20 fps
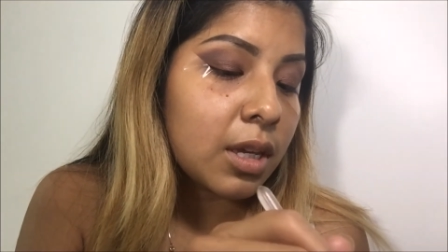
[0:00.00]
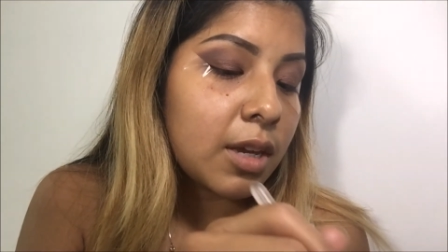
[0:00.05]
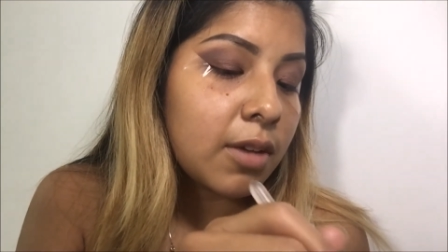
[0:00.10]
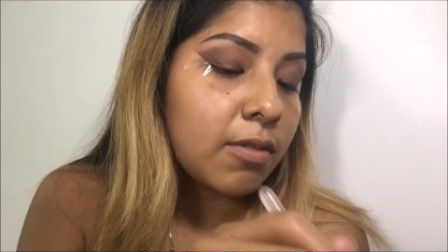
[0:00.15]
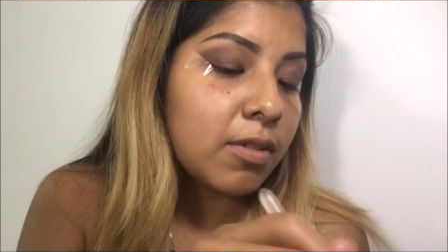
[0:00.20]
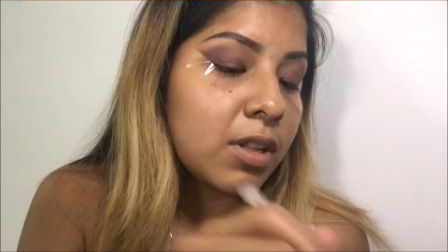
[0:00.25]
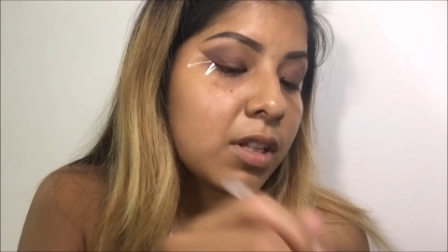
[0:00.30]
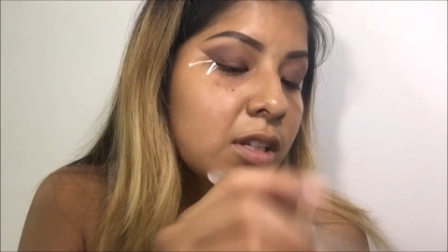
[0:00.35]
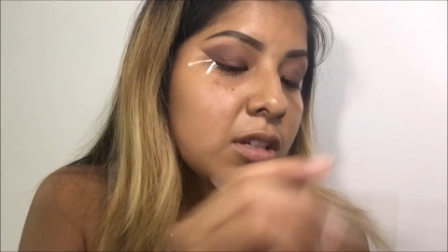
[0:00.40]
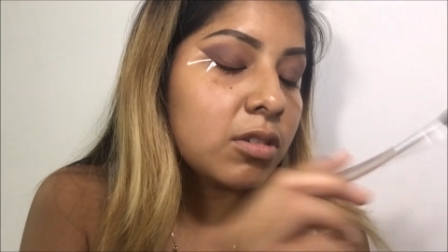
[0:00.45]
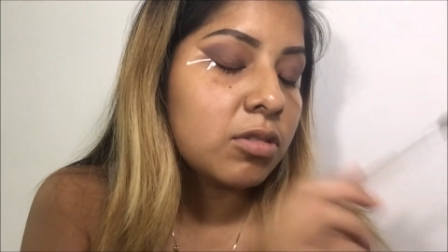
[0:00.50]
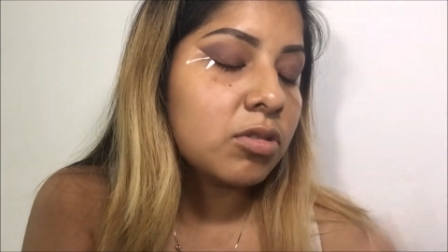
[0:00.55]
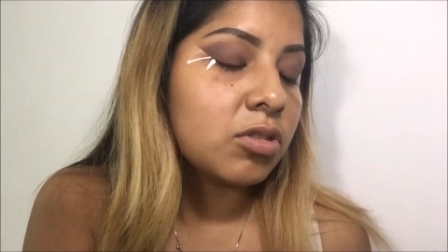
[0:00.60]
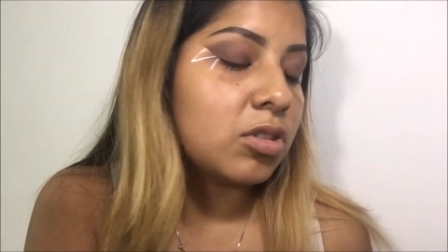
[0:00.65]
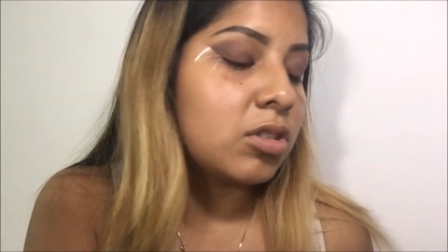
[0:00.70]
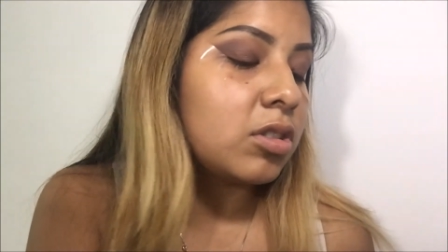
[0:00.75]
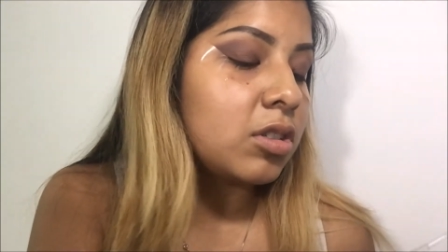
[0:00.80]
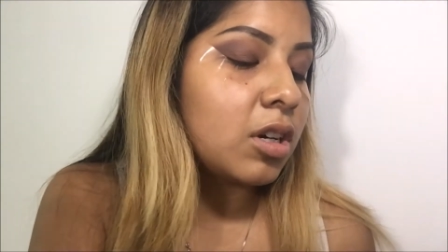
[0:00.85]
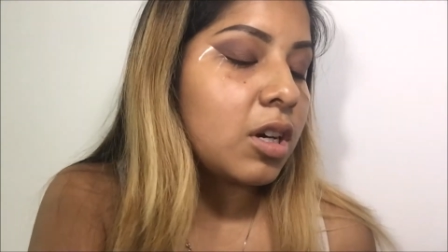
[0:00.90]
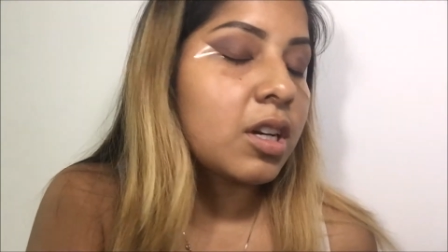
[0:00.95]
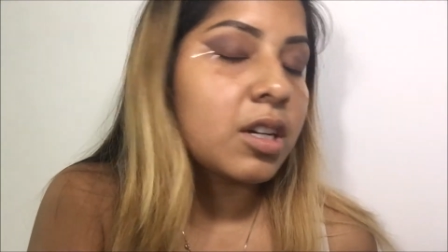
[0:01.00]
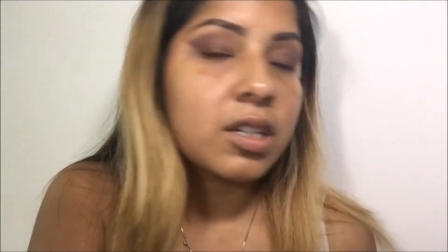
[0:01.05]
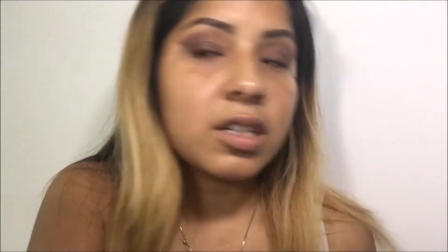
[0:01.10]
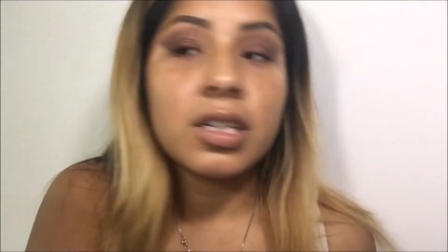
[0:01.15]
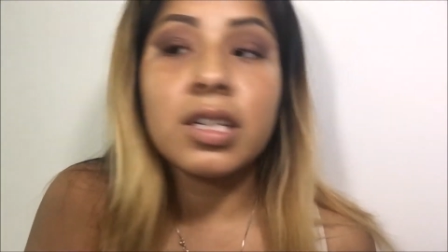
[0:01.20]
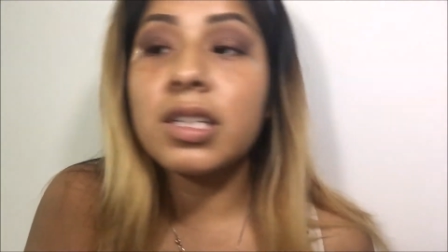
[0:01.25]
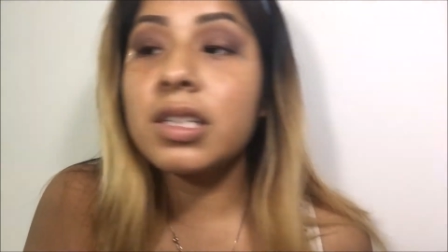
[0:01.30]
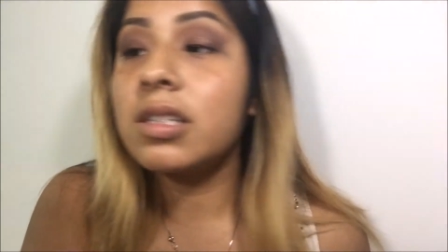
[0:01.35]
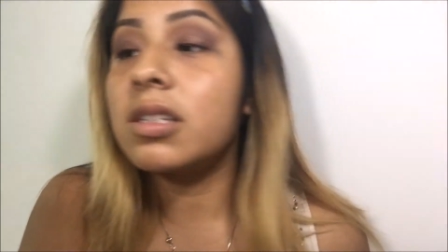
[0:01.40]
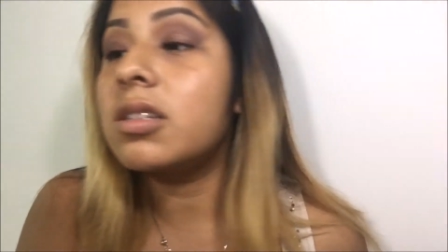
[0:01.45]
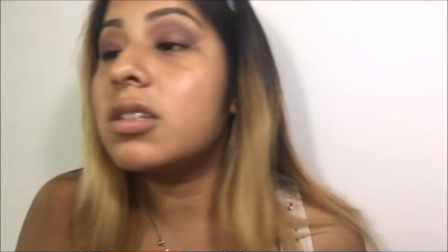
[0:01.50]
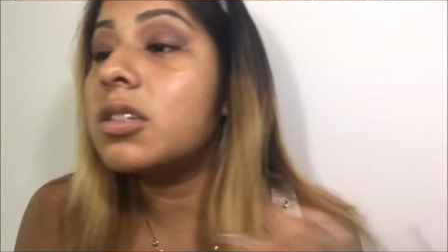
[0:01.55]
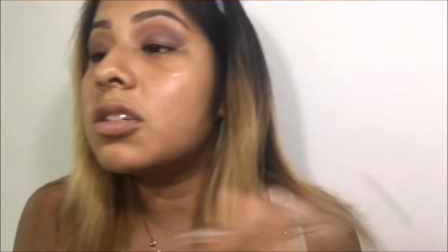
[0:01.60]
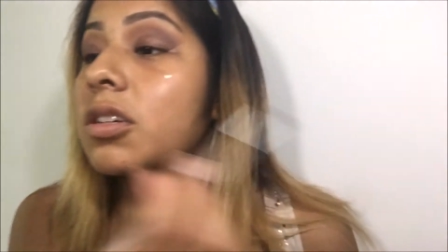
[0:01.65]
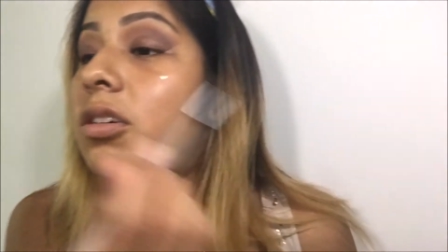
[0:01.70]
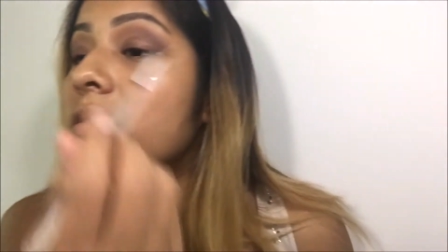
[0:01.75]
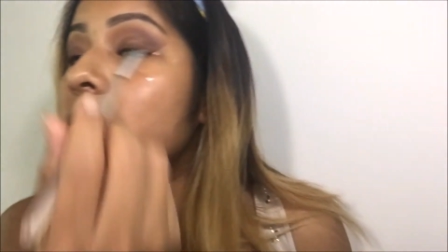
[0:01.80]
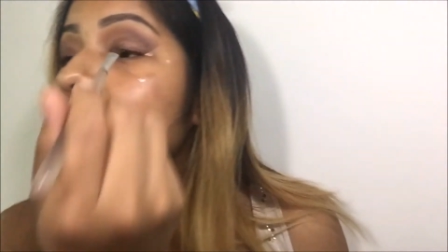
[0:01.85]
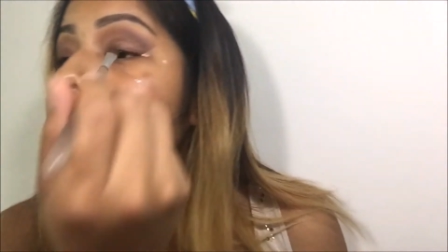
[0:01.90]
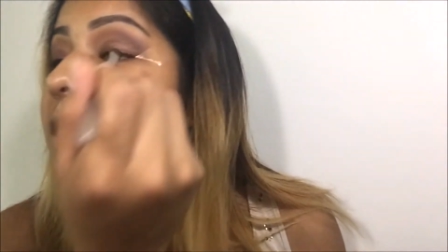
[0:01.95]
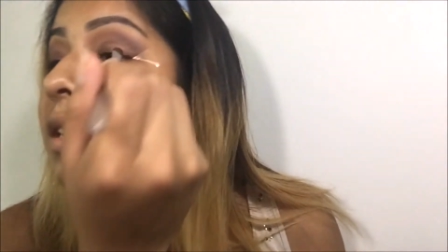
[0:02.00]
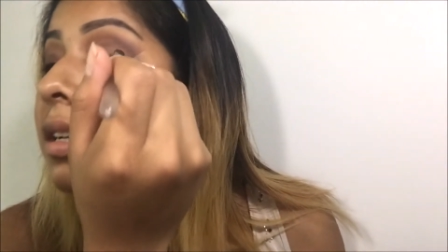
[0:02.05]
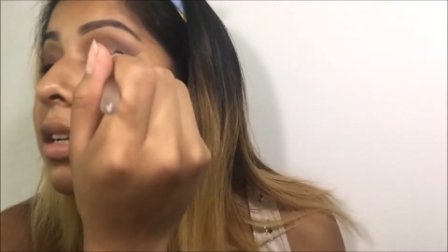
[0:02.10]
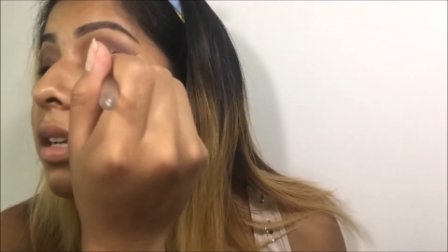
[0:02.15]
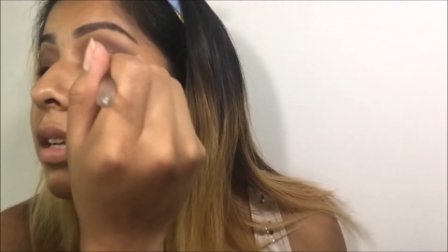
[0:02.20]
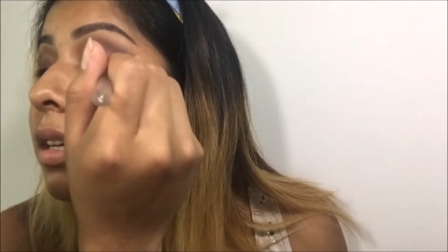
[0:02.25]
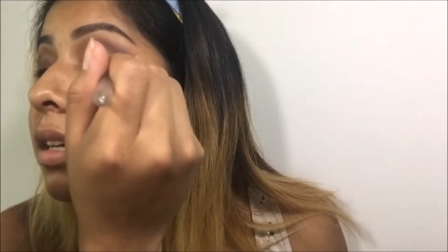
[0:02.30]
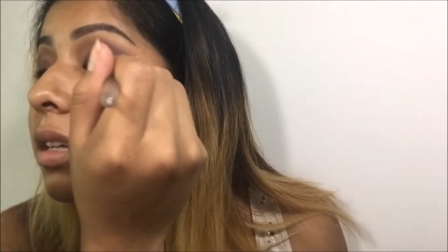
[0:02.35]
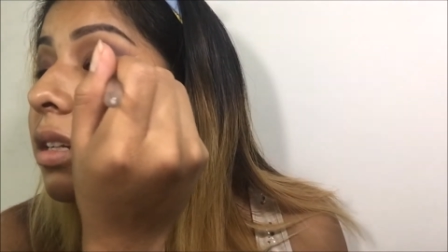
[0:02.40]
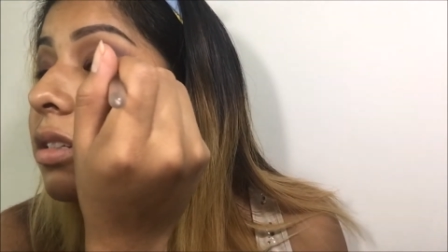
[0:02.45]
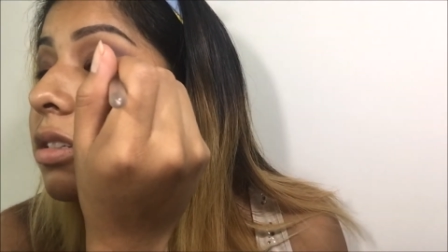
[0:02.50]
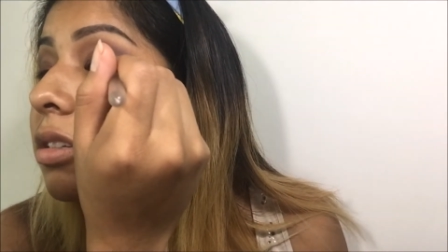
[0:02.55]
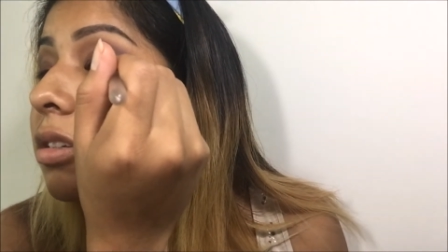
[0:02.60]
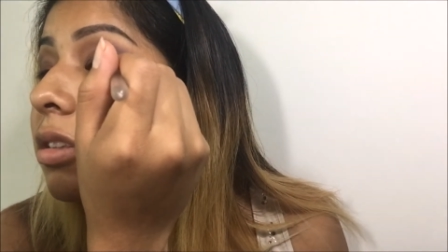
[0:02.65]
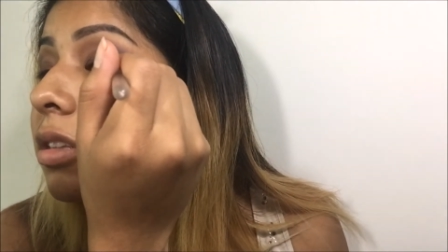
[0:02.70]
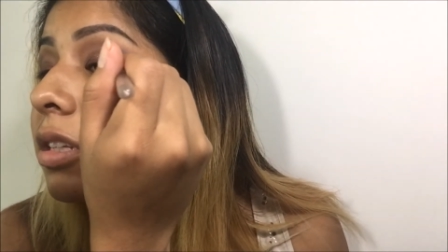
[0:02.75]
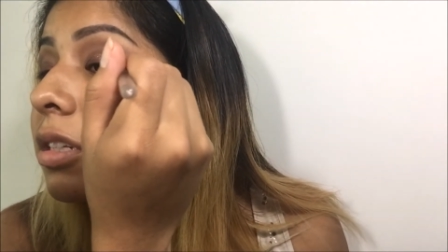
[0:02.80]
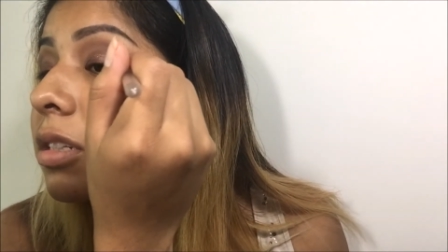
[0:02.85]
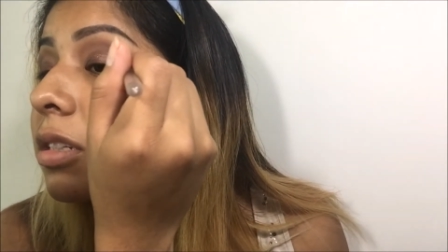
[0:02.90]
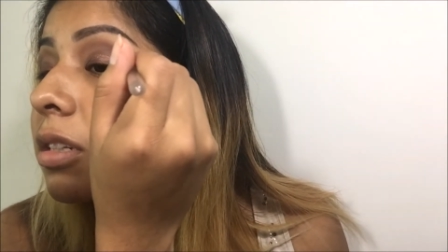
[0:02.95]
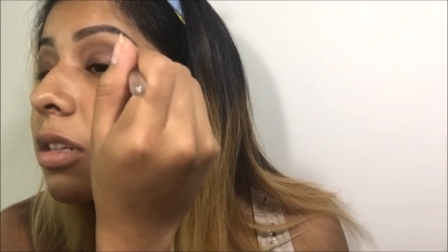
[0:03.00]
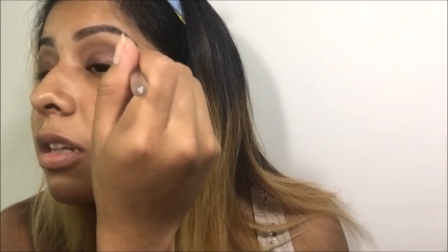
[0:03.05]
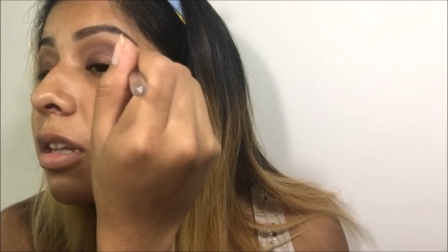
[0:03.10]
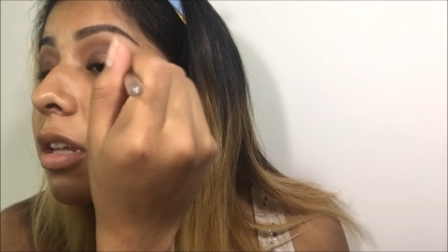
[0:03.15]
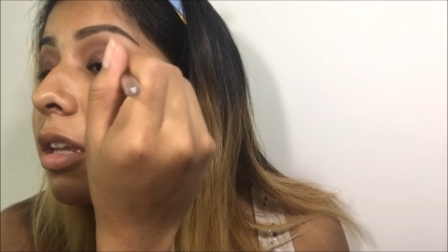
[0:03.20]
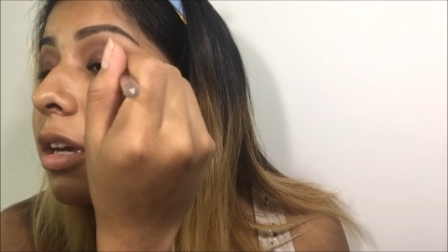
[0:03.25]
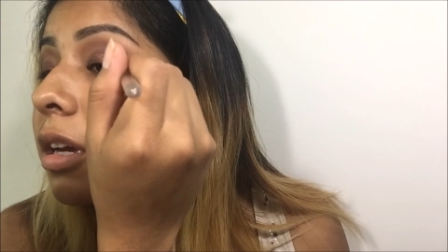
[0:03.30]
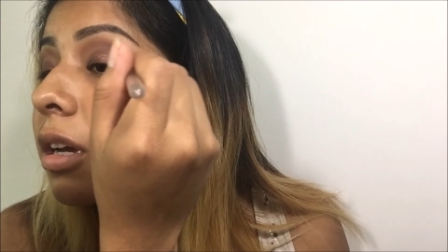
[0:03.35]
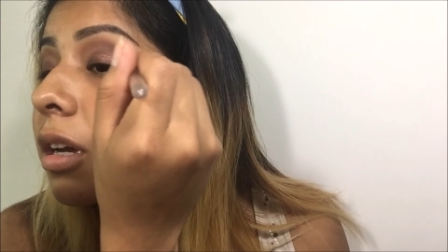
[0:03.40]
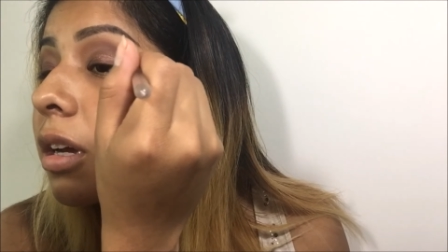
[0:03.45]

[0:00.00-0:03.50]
give it a little darkness to it, to this look.